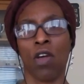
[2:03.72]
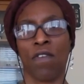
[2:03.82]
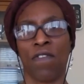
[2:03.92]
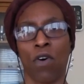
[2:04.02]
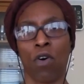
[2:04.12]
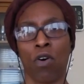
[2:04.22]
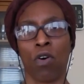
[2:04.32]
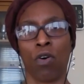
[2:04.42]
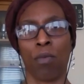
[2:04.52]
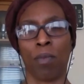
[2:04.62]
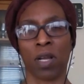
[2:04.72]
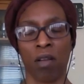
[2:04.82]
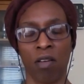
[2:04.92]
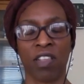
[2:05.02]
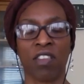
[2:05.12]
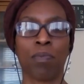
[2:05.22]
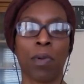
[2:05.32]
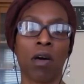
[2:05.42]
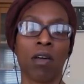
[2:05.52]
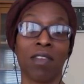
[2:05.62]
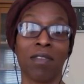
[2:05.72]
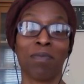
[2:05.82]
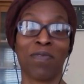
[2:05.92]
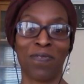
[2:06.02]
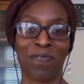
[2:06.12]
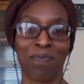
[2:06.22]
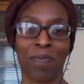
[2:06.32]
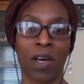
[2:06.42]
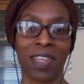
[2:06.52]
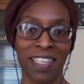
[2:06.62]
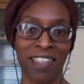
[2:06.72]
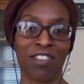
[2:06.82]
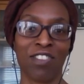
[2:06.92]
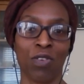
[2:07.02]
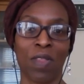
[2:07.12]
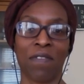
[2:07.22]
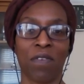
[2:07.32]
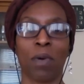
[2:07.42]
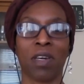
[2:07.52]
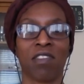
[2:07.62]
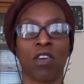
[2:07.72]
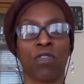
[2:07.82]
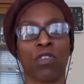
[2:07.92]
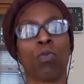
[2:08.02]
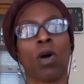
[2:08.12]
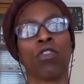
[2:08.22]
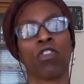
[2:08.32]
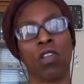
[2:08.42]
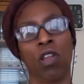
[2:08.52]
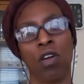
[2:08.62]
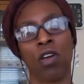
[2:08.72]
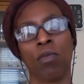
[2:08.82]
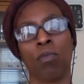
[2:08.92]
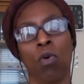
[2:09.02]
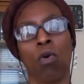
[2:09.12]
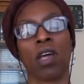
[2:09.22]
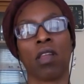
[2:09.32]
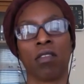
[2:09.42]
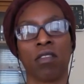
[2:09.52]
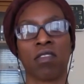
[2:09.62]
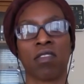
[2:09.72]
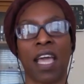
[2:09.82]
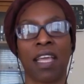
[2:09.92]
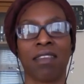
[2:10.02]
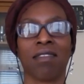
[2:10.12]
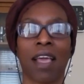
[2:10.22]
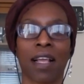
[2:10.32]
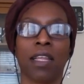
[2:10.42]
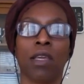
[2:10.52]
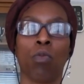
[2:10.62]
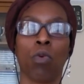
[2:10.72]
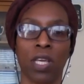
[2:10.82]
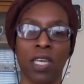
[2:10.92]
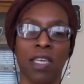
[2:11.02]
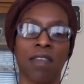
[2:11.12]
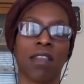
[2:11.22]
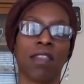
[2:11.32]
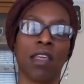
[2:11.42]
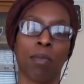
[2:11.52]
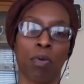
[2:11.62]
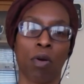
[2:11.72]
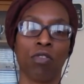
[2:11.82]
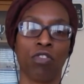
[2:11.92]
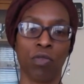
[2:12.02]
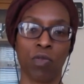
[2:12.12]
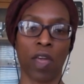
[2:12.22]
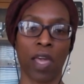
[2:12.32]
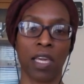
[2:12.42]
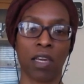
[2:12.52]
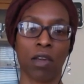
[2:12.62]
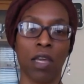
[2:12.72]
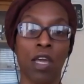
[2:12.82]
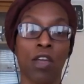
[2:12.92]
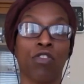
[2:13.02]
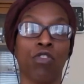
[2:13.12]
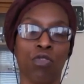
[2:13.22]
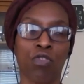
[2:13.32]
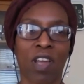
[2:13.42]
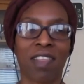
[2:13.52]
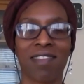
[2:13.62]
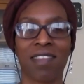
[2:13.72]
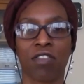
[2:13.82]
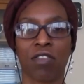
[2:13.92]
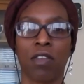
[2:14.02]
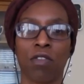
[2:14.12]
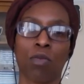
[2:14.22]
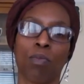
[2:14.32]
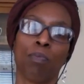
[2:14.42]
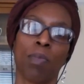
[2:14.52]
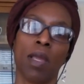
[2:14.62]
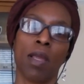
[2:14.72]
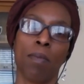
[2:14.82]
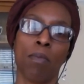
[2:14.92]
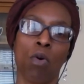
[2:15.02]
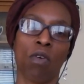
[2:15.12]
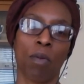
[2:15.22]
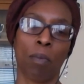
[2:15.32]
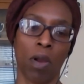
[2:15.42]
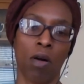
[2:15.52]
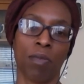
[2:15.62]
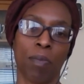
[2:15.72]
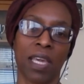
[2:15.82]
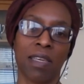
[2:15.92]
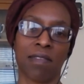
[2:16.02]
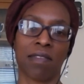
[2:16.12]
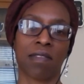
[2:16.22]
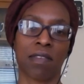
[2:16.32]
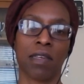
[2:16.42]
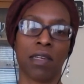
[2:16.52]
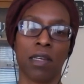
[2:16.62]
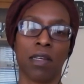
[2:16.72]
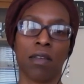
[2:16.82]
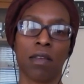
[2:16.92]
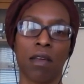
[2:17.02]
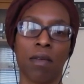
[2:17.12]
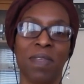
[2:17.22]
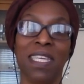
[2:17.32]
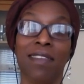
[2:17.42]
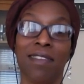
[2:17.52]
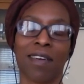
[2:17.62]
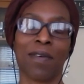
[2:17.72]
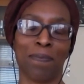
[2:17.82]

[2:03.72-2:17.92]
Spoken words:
for my clients, but I needed to do that for myself as well, to learn more and understand exactly what it is and the approach you take to transitioning to be more of a plant-based eater.